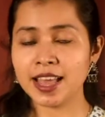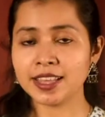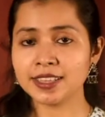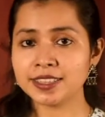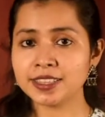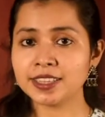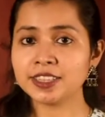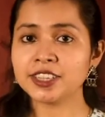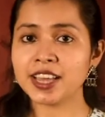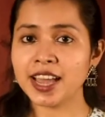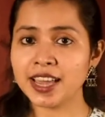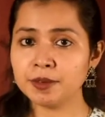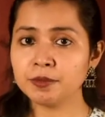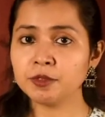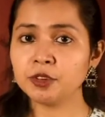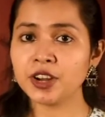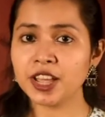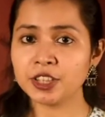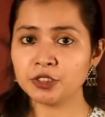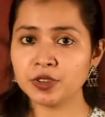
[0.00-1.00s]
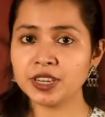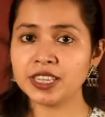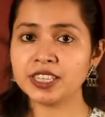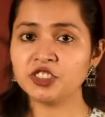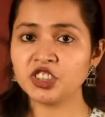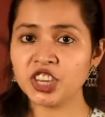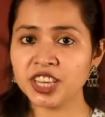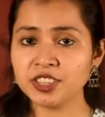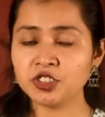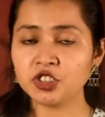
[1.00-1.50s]
as the time gradually
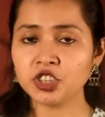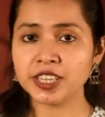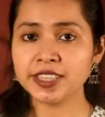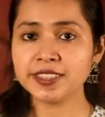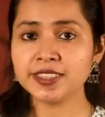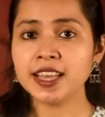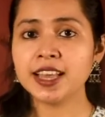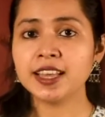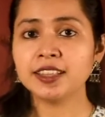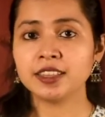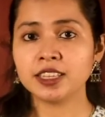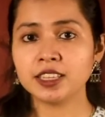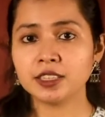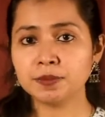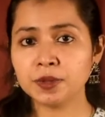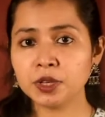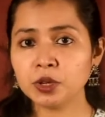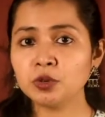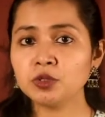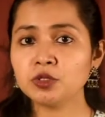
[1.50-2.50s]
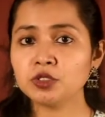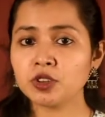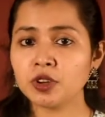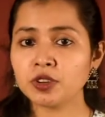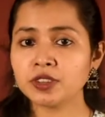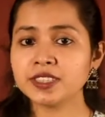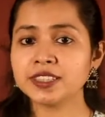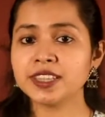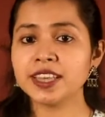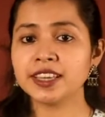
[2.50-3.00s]
changes these bihu
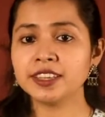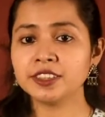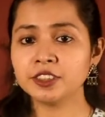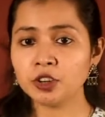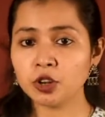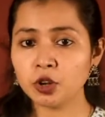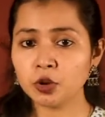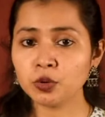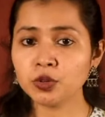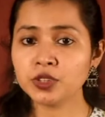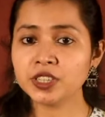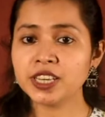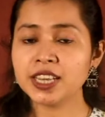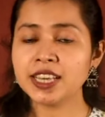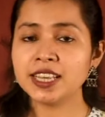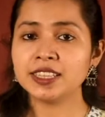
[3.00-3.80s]
songs they include